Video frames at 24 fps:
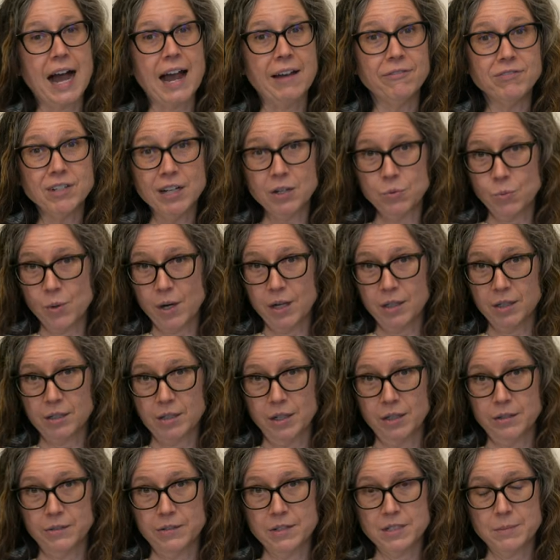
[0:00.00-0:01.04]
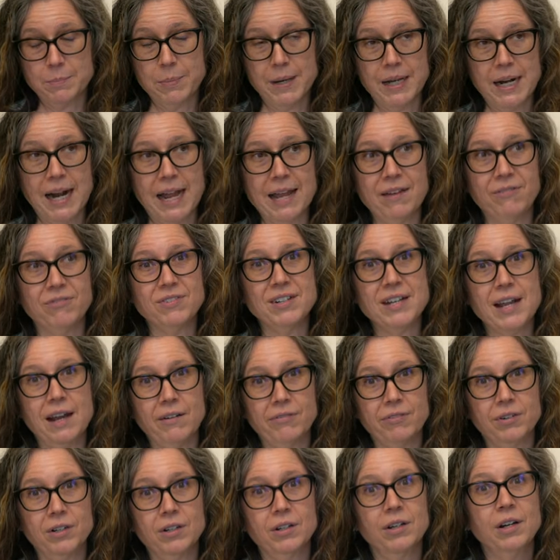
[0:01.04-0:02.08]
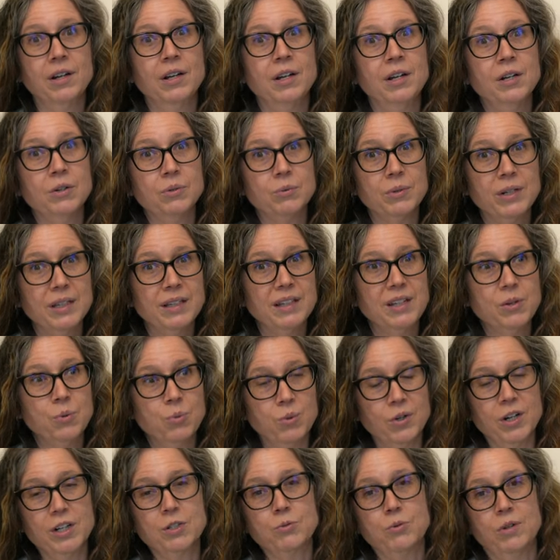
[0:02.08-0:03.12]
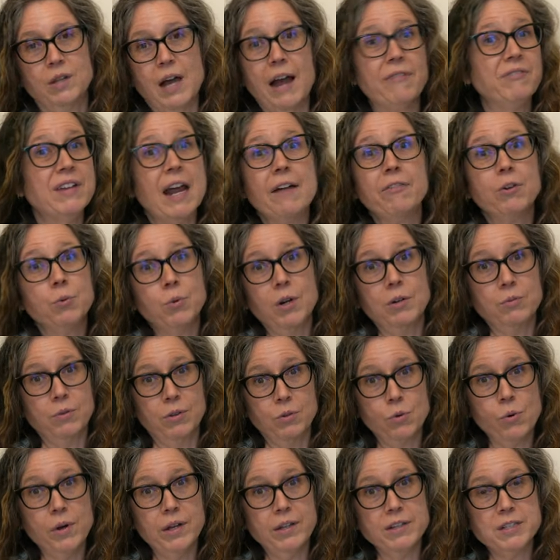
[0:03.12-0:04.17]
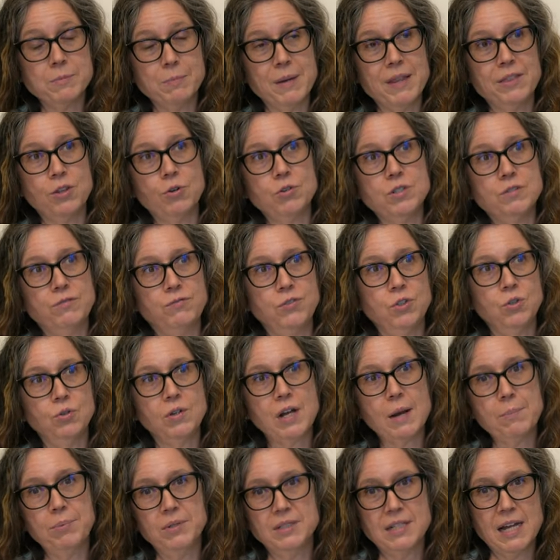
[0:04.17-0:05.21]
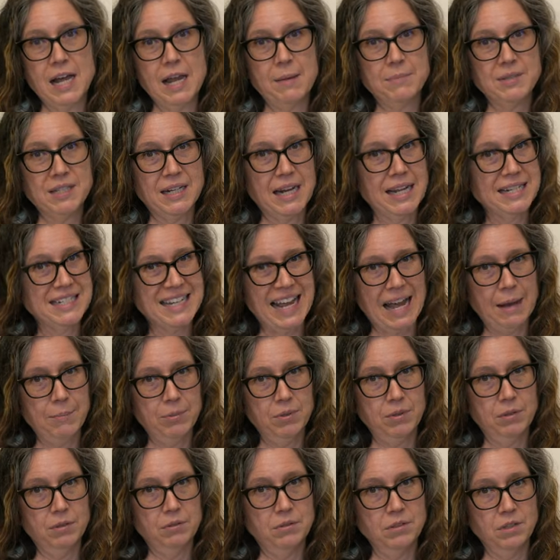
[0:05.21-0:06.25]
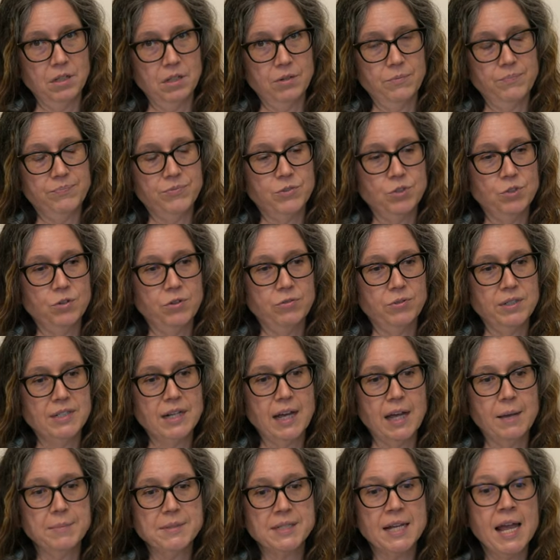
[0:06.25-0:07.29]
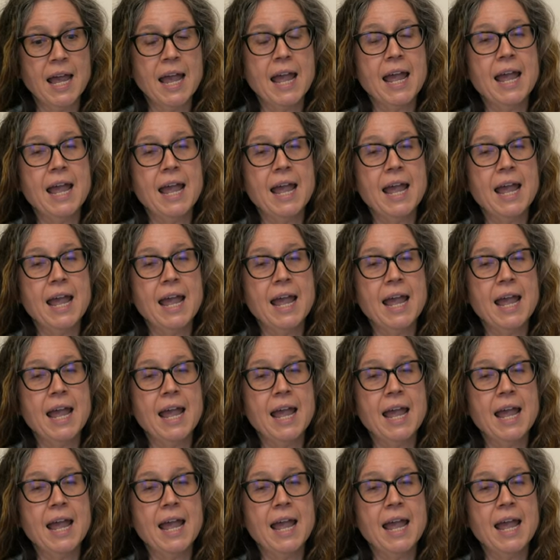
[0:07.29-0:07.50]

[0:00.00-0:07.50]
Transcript: I've done watercolors, but I have never really worked with, I've never worked with oils, but those few couple times that I dabbled, you know, two or three times,